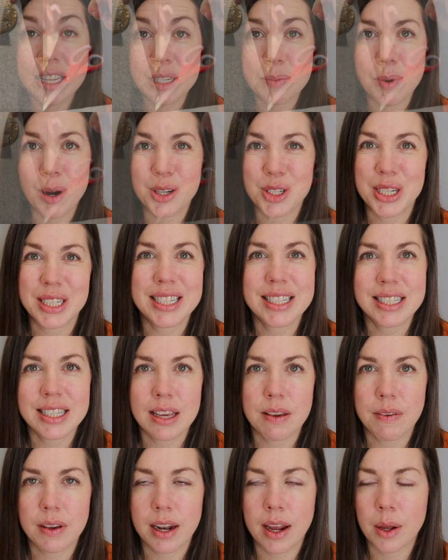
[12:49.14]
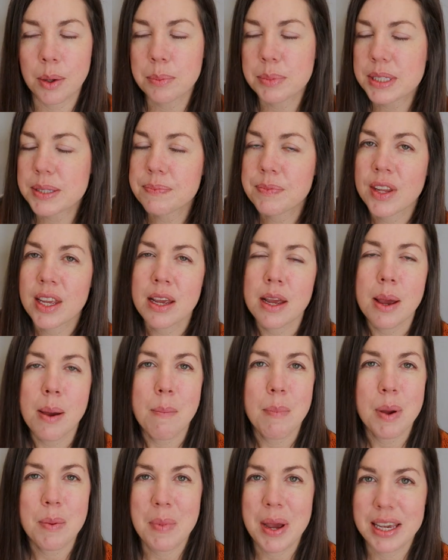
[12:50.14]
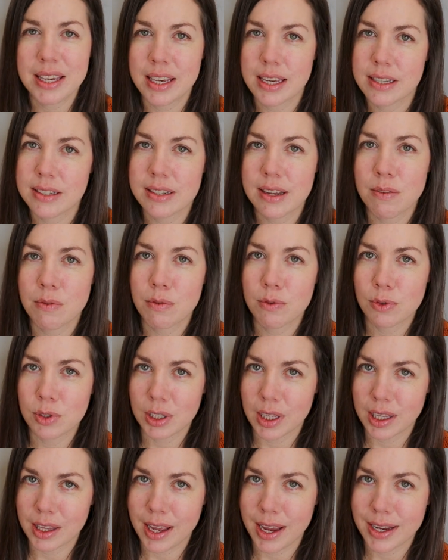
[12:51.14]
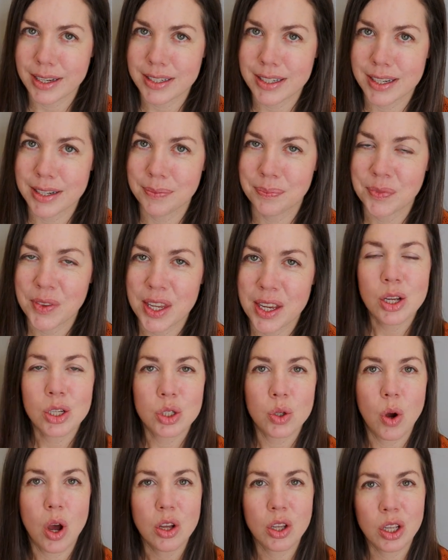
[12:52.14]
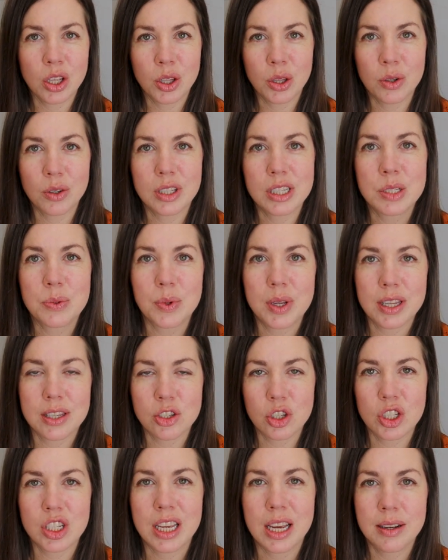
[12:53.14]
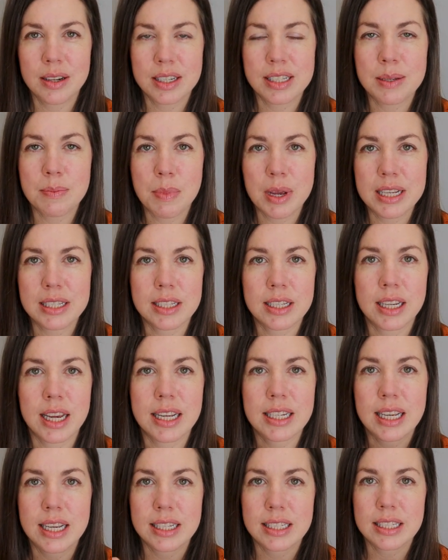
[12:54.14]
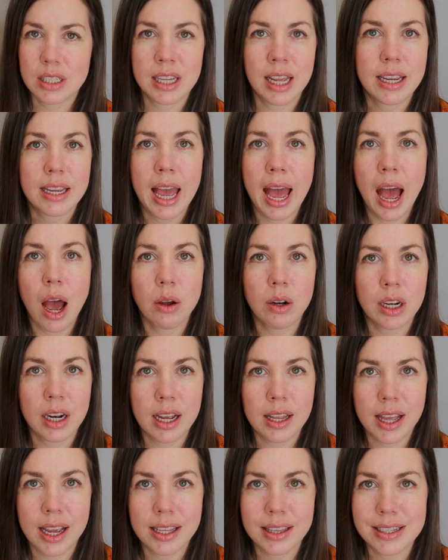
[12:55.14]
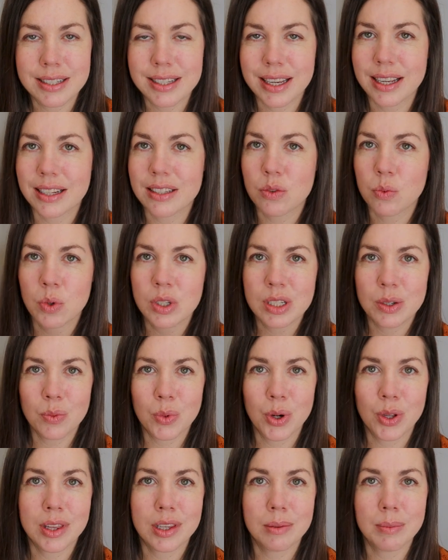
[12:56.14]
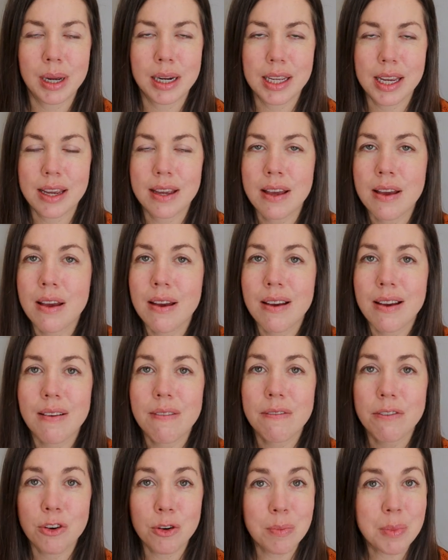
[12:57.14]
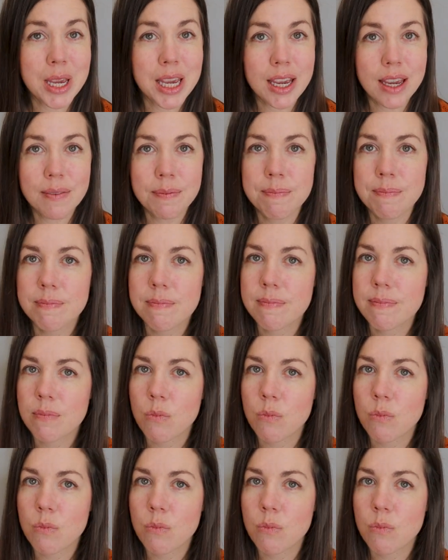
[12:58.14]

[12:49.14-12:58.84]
this project to see if it helps, but my kids have really liked it. So I'll conclude this with just kind of some basic ideas. Like, how did I like these kits? Was it worth the money? For me,